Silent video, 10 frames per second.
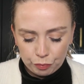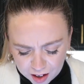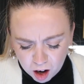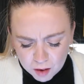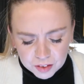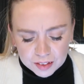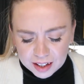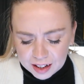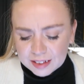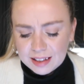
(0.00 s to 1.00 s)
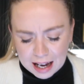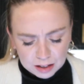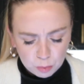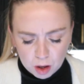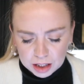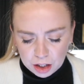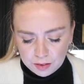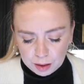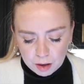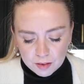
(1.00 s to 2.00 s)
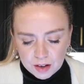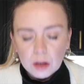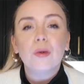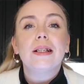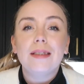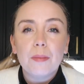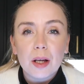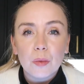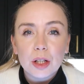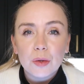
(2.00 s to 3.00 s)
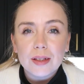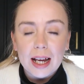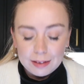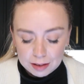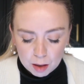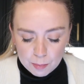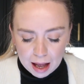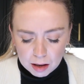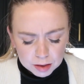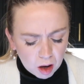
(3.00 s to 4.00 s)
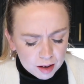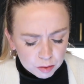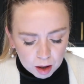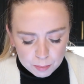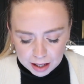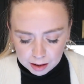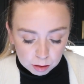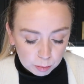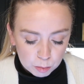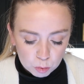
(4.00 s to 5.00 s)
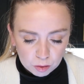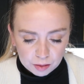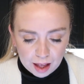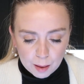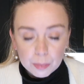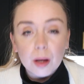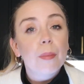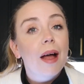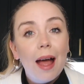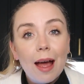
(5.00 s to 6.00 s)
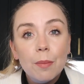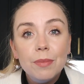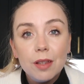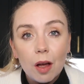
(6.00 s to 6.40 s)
I can't find the exact one, I don't think, but I found one similar, which was £89. I thought I paid a little bit more than that, but perhaps